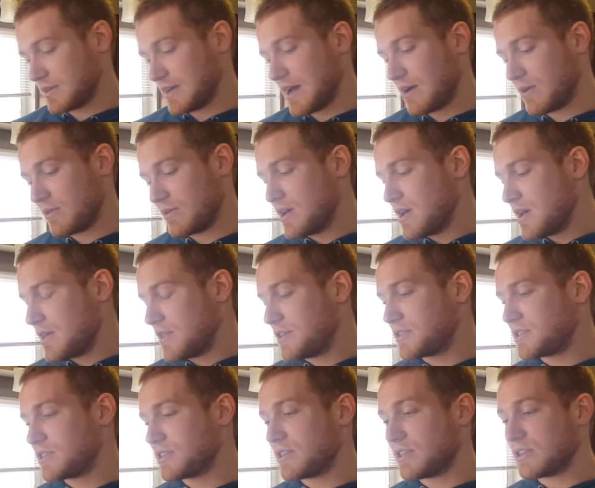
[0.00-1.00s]
Now,
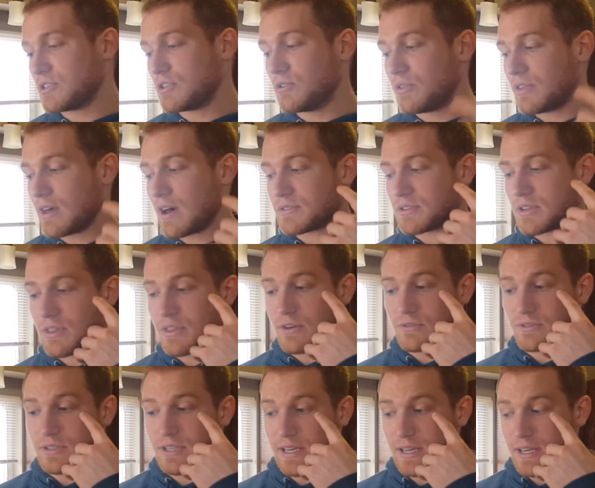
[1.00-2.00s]
this is the
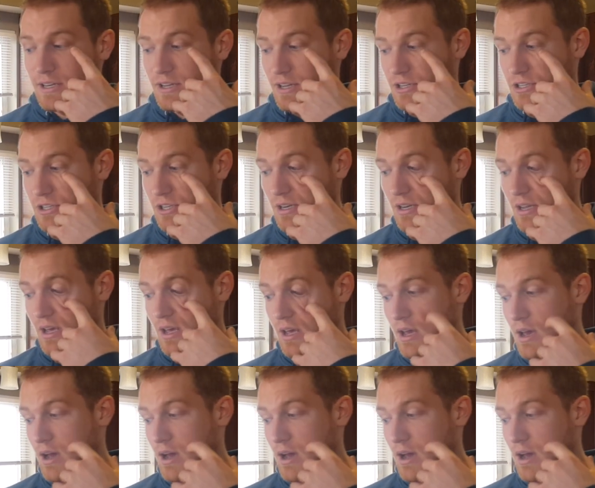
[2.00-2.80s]
2013 edition,